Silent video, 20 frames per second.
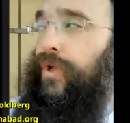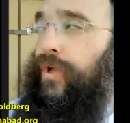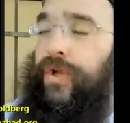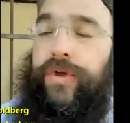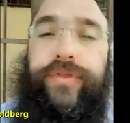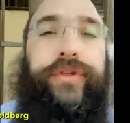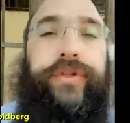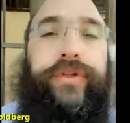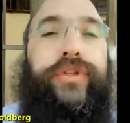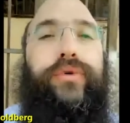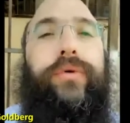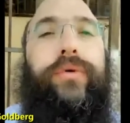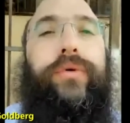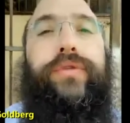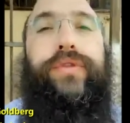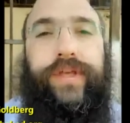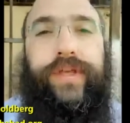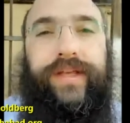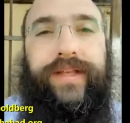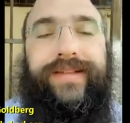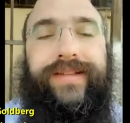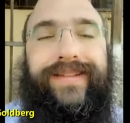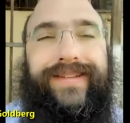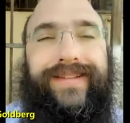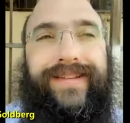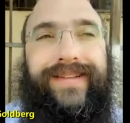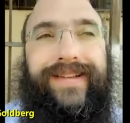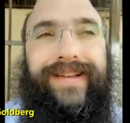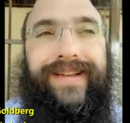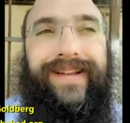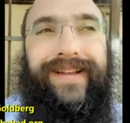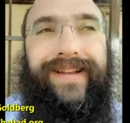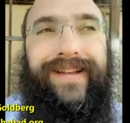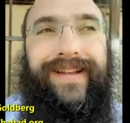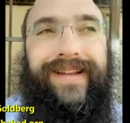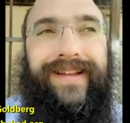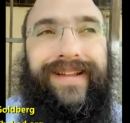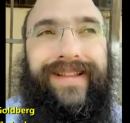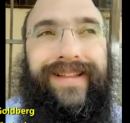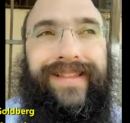The truth is
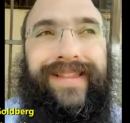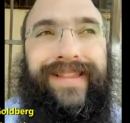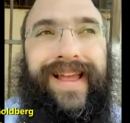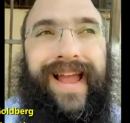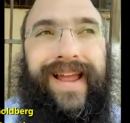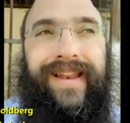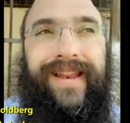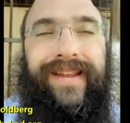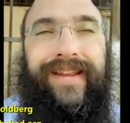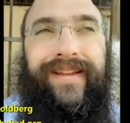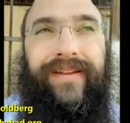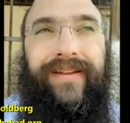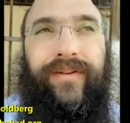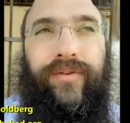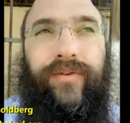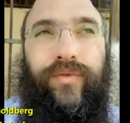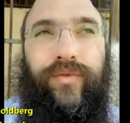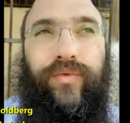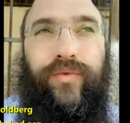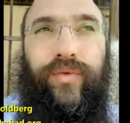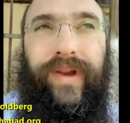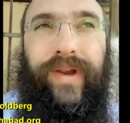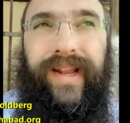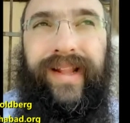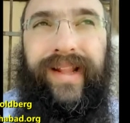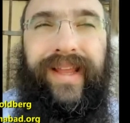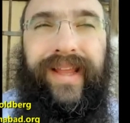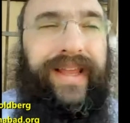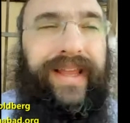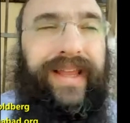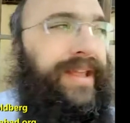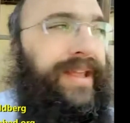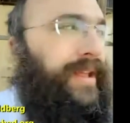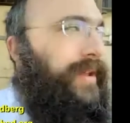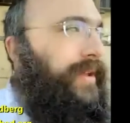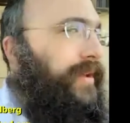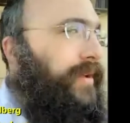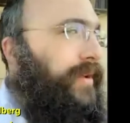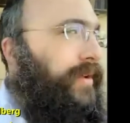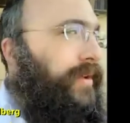that real
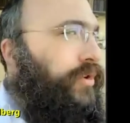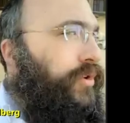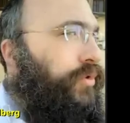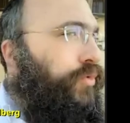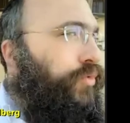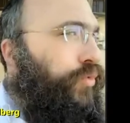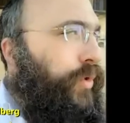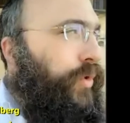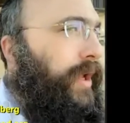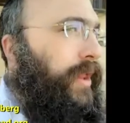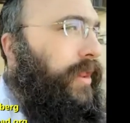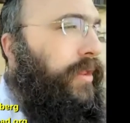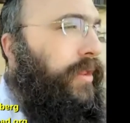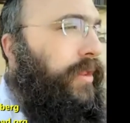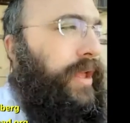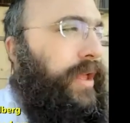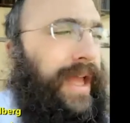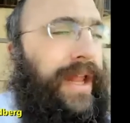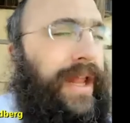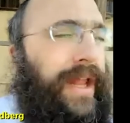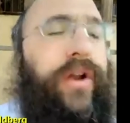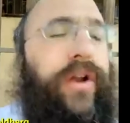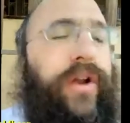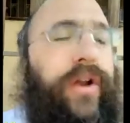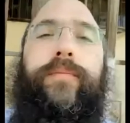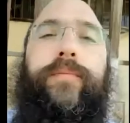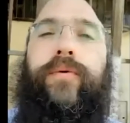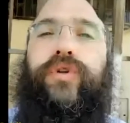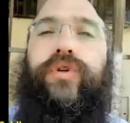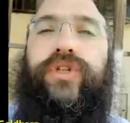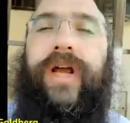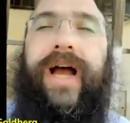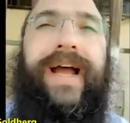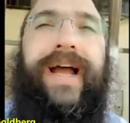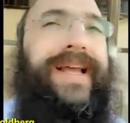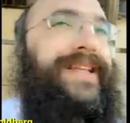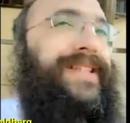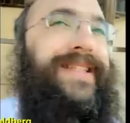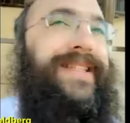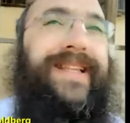inner busha
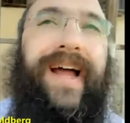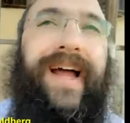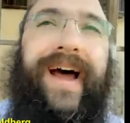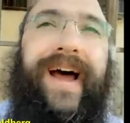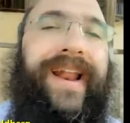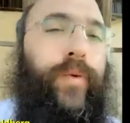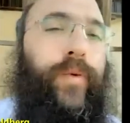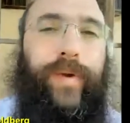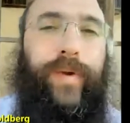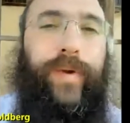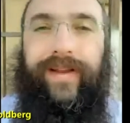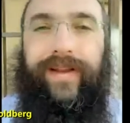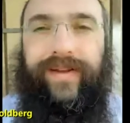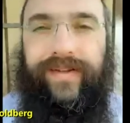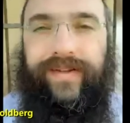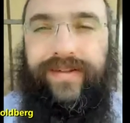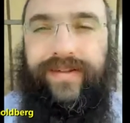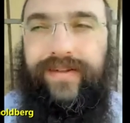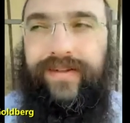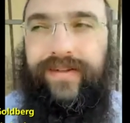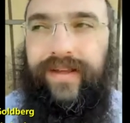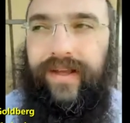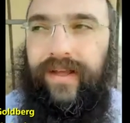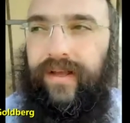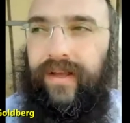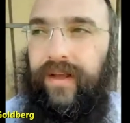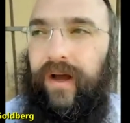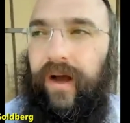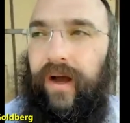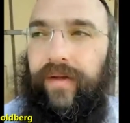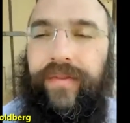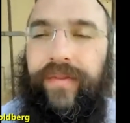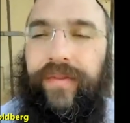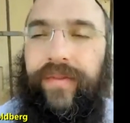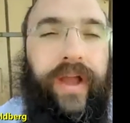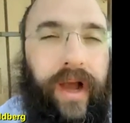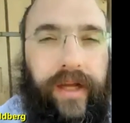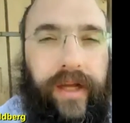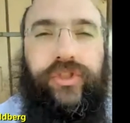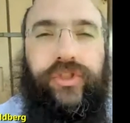is not a weakness. On the
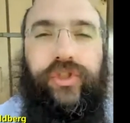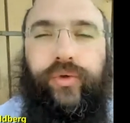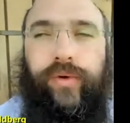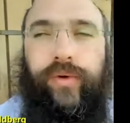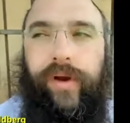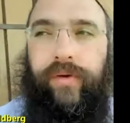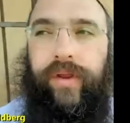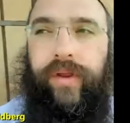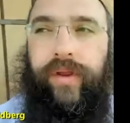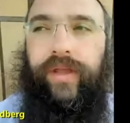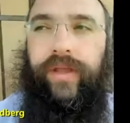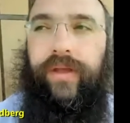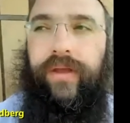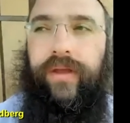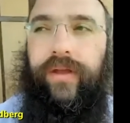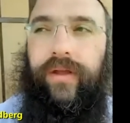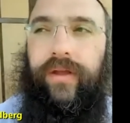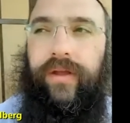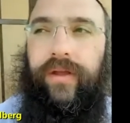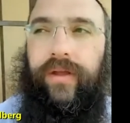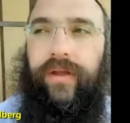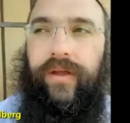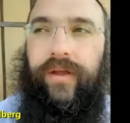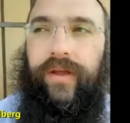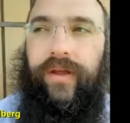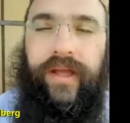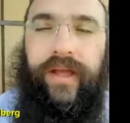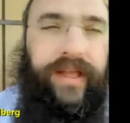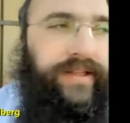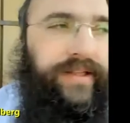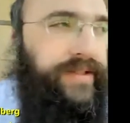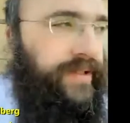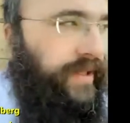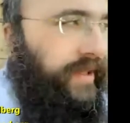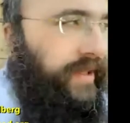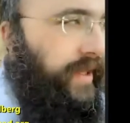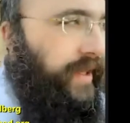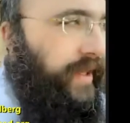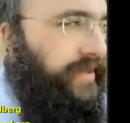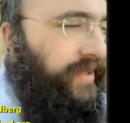contrary, it's
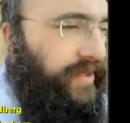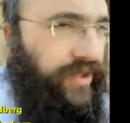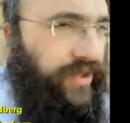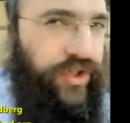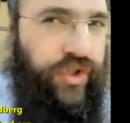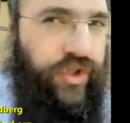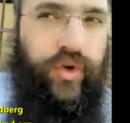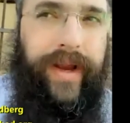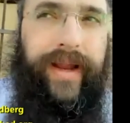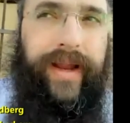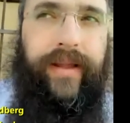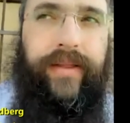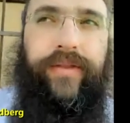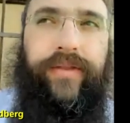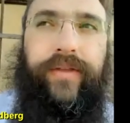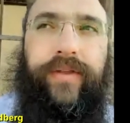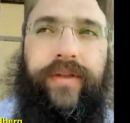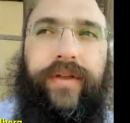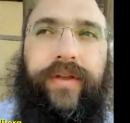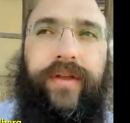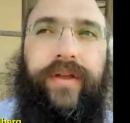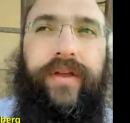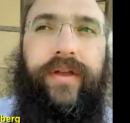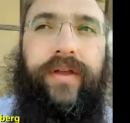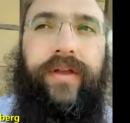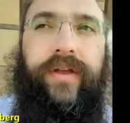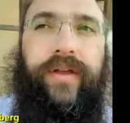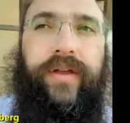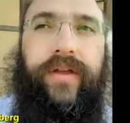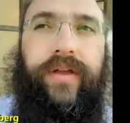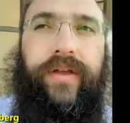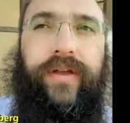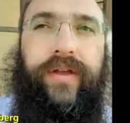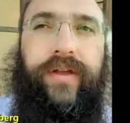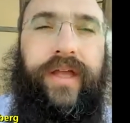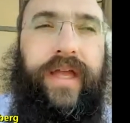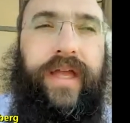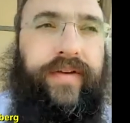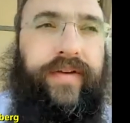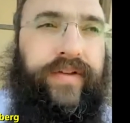a strength.
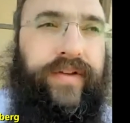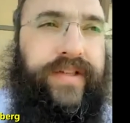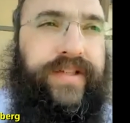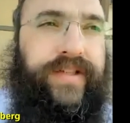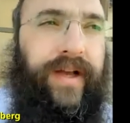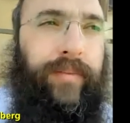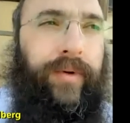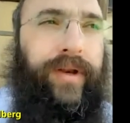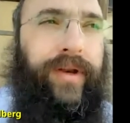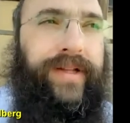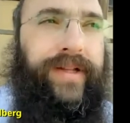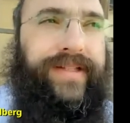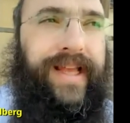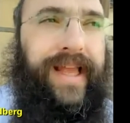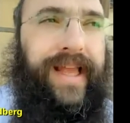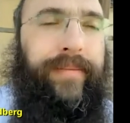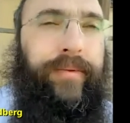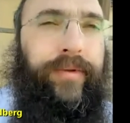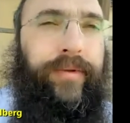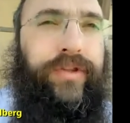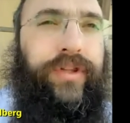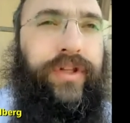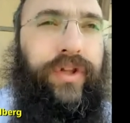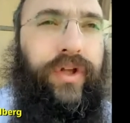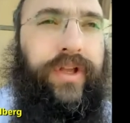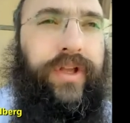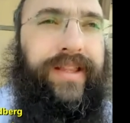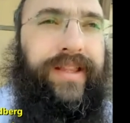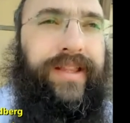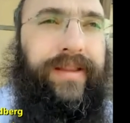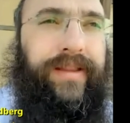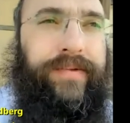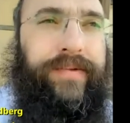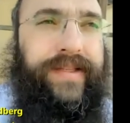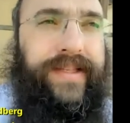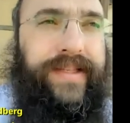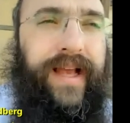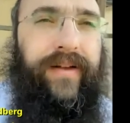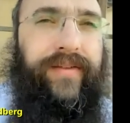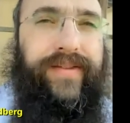If someone is able to look at
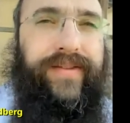themselves,